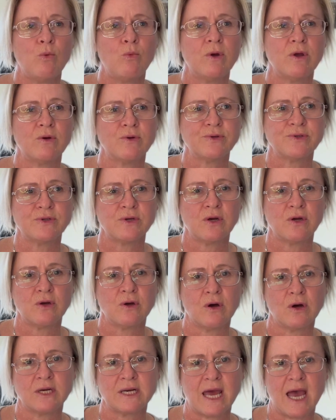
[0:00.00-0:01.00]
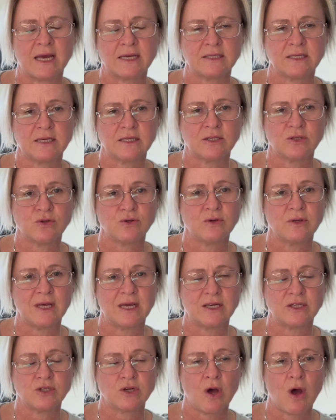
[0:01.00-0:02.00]
We also got access to
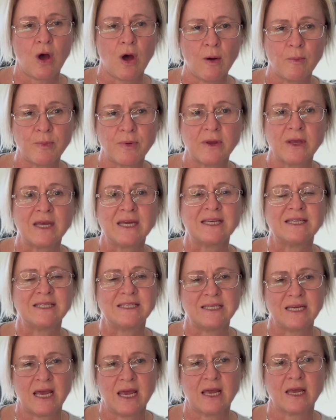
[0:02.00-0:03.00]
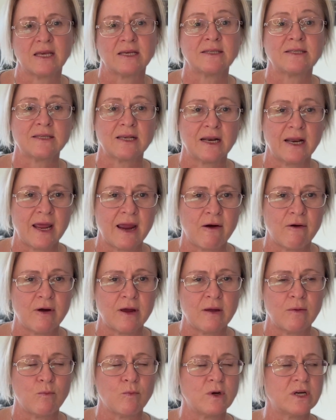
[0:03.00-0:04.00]
their top deck
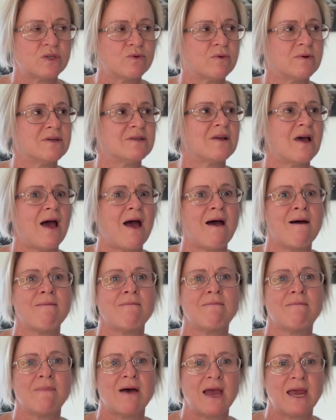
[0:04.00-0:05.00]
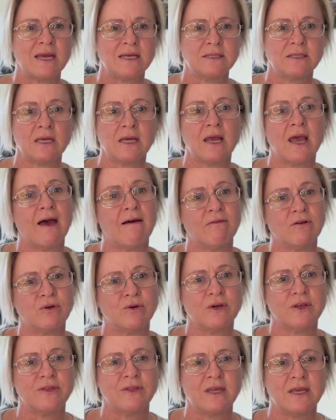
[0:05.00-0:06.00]
solarium, which was amazing. Have a look at